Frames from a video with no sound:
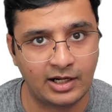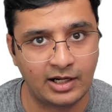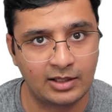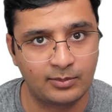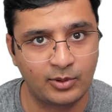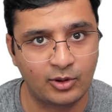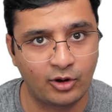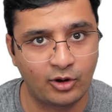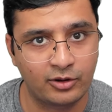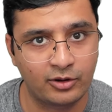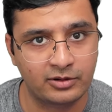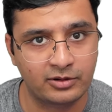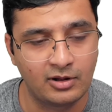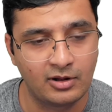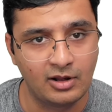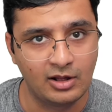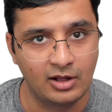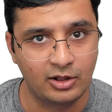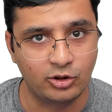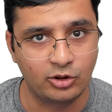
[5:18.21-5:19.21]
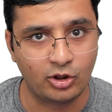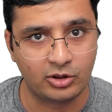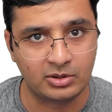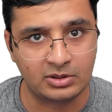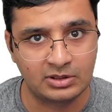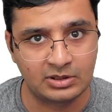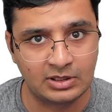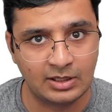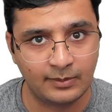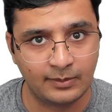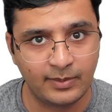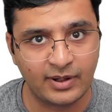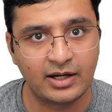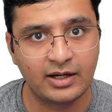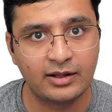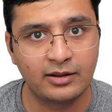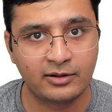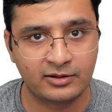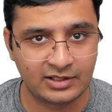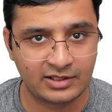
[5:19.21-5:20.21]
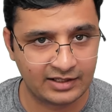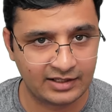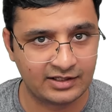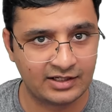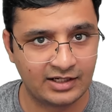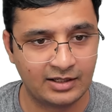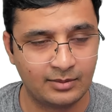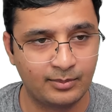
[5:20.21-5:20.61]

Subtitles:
Because your debugger is started,